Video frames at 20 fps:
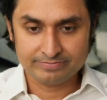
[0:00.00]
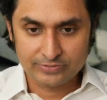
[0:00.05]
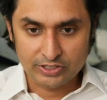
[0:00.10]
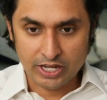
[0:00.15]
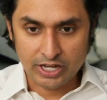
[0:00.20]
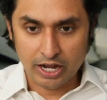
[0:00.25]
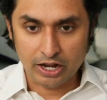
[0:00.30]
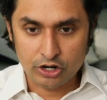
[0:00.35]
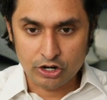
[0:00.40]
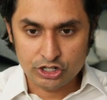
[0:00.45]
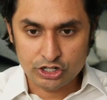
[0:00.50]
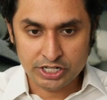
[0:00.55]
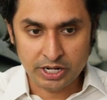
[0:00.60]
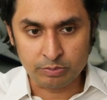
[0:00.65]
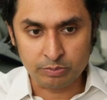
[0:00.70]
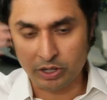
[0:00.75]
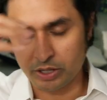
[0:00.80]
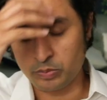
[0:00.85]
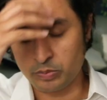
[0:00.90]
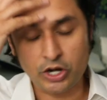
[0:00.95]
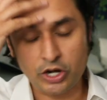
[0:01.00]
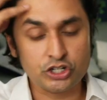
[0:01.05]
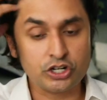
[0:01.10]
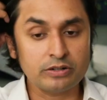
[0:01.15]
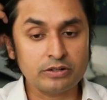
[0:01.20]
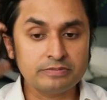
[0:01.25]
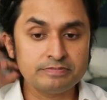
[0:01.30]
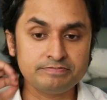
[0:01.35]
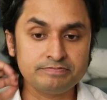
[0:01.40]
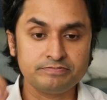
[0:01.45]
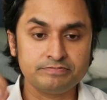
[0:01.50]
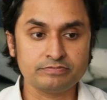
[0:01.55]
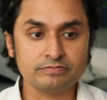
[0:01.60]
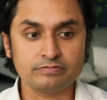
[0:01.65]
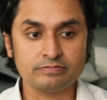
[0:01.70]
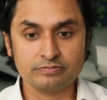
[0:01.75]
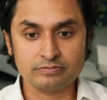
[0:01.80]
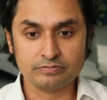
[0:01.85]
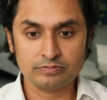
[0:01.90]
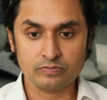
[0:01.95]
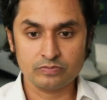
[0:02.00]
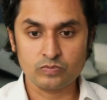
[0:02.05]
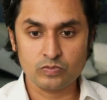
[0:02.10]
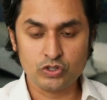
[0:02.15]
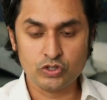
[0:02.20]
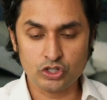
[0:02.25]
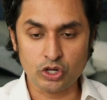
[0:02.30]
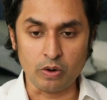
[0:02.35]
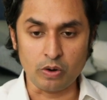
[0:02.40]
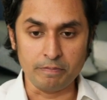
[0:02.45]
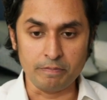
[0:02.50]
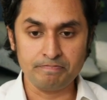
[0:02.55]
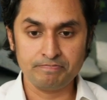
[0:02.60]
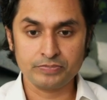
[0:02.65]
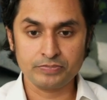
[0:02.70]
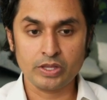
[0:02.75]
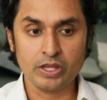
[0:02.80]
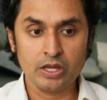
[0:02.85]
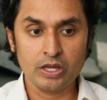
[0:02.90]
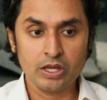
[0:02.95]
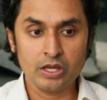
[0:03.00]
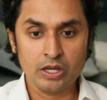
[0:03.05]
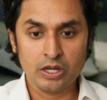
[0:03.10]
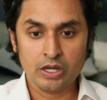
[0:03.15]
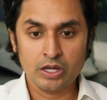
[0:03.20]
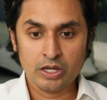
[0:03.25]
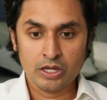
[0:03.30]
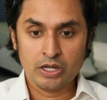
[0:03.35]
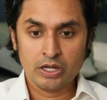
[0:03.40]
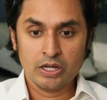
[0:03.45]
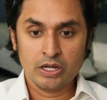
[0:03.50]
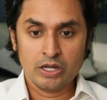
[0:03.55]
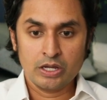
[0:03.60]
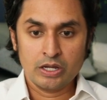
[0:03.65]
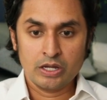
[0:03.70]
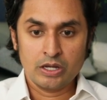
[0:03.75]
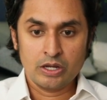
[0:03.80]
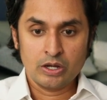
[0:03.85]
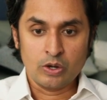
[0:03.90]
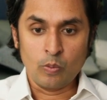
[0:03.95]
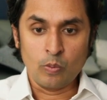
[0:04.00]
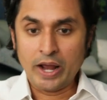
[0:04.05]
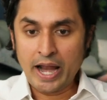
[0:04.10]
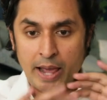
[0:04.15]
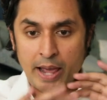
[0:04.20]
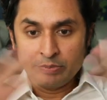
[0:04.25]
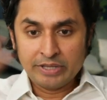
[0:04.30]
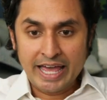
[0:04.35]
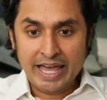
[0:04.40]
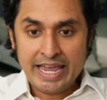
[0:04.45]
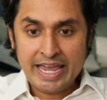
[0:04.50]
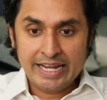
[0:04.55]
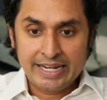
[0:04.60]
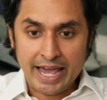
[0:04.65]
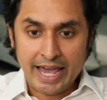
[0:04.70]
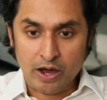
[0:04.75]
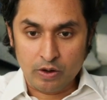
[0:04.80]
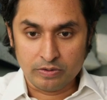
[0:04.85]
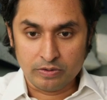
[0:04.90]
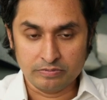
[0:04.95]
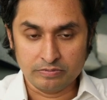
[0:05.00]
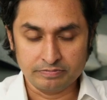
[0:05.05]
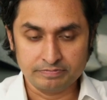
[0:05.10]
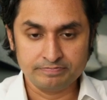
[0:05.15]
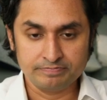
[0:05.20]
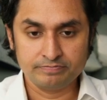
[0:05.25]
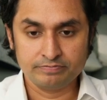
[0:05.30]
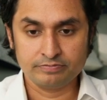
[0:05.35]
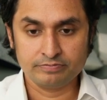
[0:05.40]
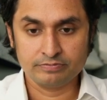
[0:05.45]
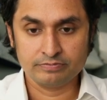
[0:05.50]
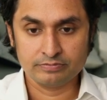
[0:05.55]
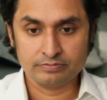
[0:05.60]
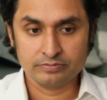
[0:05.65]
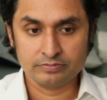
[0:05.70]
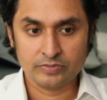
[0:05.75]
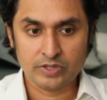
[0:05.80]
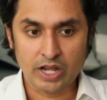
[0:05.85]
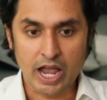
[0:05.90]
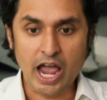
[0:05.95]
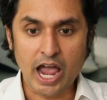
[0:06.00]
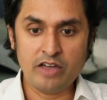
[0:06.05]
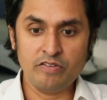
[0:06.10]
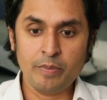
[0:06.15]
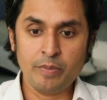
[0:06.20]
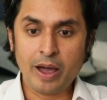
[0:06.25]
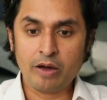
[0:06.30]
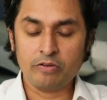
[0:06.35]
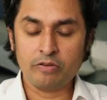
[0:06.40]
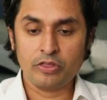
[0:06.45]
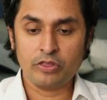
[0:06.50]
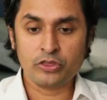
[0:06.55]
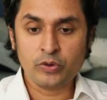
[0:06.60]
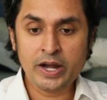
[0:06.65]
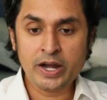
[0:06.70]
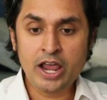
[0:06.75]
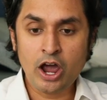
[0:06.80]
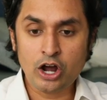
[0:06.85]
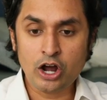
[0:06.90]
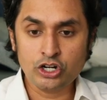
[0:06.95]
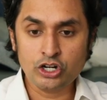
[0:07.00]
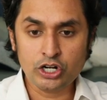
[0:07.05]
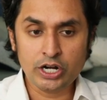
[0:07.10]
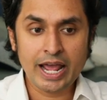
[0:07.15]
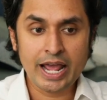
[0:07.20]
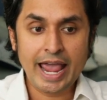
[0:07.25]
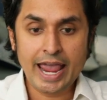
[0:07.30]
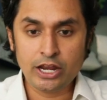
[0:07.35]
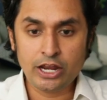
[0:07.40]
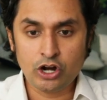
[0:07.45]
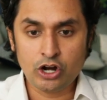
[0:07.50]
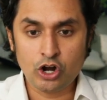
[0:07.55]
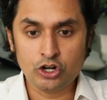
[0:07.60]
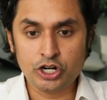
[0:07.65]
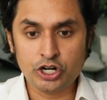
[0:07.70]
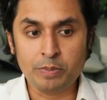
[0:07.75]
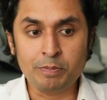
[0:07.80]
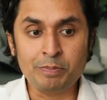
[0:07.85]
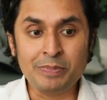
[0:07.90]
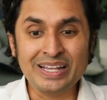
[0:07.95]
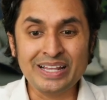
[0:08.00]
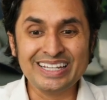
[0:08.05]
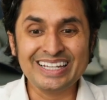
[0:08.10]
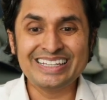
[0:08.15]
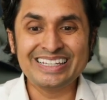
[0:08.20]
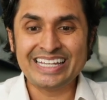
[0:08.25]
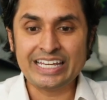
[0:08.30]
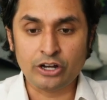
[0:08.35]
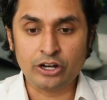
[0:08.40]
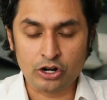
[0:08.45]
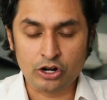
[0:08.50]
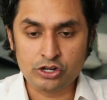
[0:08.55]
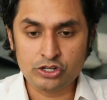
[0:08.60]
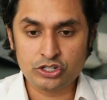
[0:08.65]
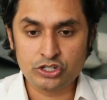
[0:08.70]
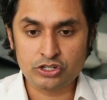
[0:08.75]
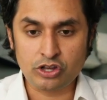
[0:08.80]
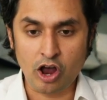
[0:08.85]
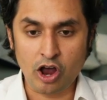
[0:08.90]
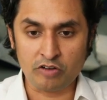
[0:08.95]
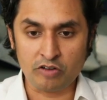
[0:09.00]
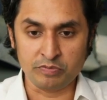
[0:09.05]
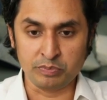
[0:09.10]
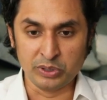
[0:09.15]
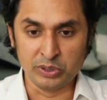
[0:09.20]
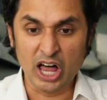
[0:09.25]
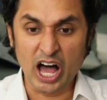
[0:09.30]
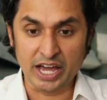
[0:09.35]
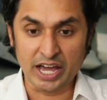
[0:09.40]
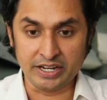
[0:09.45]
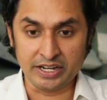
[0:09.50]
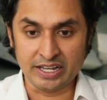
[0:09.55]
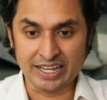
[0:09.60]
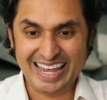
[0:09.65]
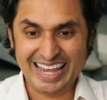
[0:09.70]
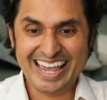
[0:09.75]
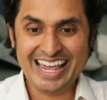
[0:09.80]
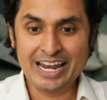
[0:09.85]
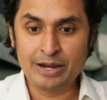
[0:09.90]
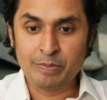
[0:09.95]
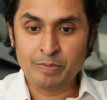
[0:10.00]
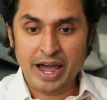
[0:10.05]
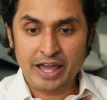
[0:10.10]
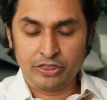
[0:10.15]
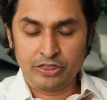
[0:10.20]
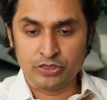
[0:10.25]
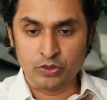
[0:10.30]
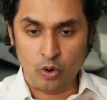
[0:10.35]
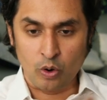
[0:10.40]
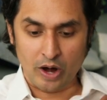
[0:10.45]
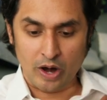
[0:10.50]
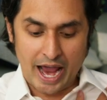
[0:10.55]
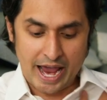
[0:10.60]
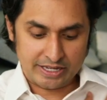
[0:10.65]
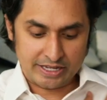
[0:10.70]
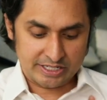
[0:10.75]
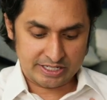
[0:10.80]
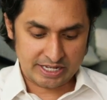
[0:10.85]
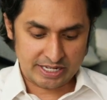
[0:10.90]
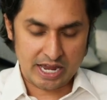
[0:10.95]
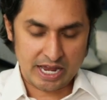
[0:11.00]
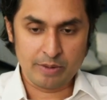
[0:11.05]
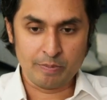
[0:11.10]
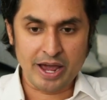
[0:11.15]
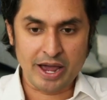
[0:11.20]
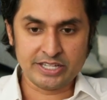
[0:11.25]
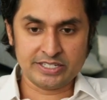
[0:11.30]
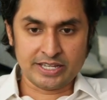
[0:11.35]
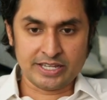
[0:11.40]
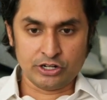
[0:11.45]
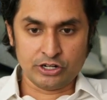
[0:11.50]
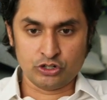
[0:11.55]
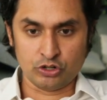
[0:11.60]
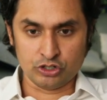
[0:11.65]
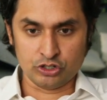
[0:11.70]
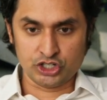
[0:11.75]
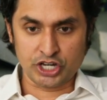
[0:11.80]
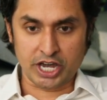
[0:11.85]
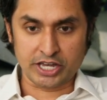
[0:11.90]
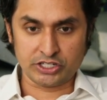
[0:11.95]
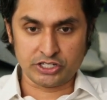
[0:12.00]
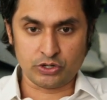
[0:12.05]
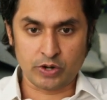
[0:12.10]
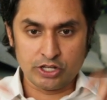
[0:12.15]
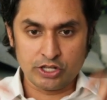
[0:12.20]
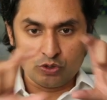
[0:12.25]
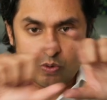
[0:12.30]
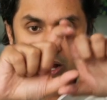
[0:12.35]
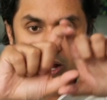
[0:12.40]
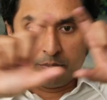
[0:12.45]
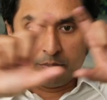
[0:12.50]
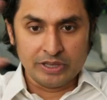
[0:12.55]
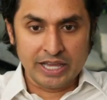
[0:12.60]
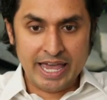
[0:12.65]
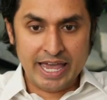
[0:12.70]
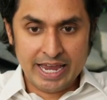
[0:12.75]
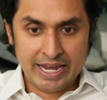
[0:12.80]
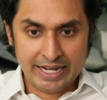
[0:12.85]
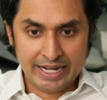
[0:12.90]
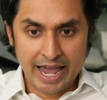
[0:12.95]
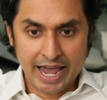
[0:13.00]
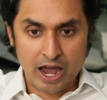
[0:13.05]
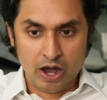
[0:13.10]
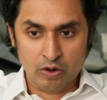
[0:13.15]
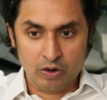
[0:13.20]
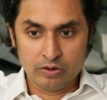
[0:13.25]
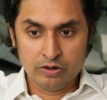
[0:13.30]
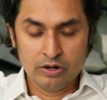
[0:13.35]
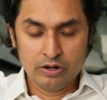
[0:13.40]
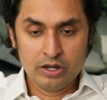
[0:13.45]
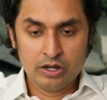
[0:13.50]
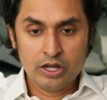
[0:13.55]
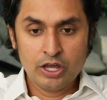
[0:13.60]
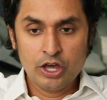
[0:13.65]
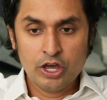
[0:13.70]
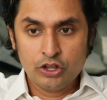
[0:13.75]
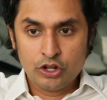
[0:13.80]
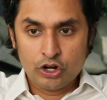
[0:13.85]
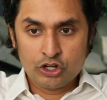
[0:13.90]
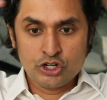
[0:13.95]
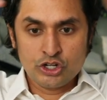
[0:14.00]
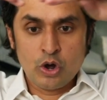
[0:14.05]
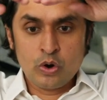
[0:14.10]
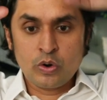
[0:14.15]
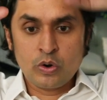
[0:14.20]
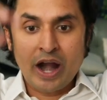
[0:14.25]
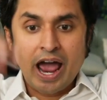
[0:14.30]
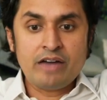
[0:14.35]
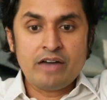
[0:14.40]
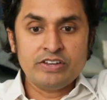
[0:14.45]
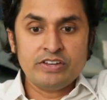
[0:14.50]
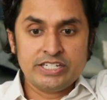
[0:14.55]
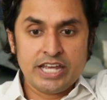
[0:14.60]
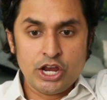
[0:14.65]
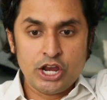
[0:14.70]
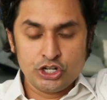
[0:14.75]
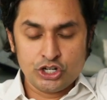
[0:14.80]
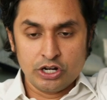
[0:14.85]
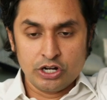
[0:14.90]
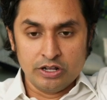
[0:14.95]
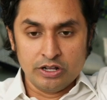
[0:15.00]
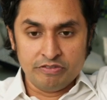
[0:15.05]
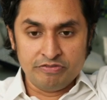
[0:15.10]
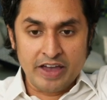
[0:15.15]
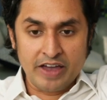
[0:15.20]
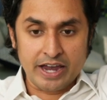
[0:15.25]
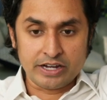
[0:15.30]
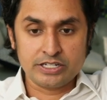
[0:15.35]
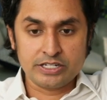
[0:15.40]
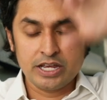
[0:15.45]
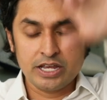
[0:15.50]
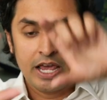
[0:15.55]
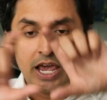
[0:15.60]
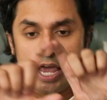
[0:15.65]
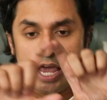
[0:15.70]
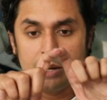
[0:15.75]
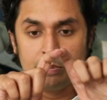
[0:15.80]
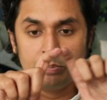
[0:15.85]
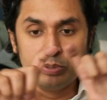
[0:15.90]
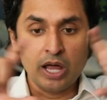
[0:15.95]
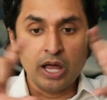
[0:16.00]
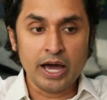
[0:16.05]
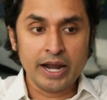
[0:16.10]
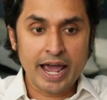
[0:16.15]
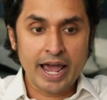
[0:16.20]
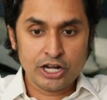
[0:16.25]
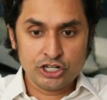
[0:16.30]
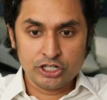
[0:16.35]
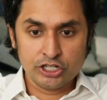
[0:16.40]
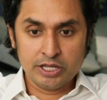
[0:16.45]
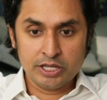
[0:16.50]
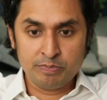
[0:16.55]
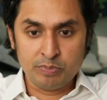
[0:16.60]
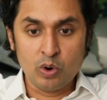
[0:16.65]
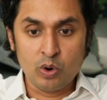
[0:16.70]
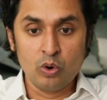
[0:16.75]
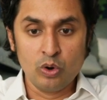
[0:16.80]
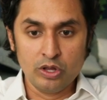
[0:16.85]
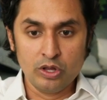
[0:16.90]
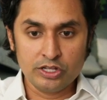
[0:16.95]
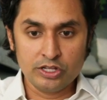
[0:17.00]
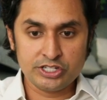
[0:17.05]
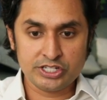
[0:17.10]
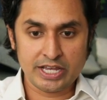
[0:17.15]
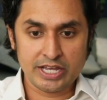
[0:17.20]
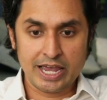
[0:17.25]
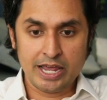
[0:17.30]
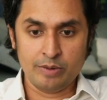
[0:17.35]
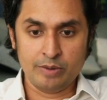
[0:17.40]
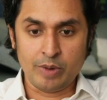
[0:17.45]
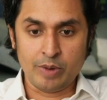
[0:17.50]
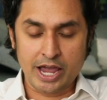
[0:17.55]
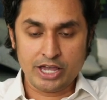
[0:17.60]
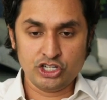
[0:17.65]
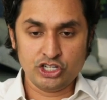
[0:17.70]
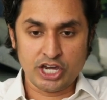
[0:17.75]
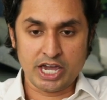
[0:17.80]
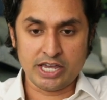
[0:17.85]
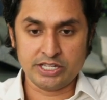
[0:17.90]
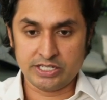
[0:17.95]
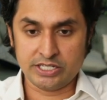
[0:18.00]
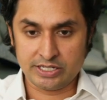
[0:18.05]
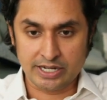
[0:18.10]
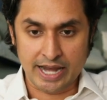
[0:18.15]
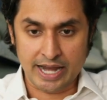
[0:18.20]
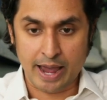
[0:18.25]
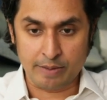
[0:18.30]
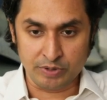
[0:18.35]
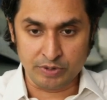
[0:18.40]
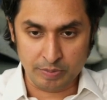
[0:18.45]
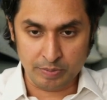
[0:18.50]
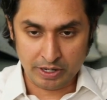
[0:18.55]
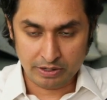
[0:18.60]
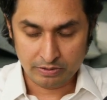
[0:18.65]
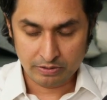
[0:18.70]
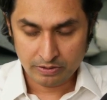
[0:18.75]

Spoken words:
Got to understand blood pressure. So, when I'm laying down, I have about 300 to 800 milliliters of blood in my thorax, in my central chest, right? So when I'm laying down, there's no gravitational effect, and blood actually pools in my chest and abdomen.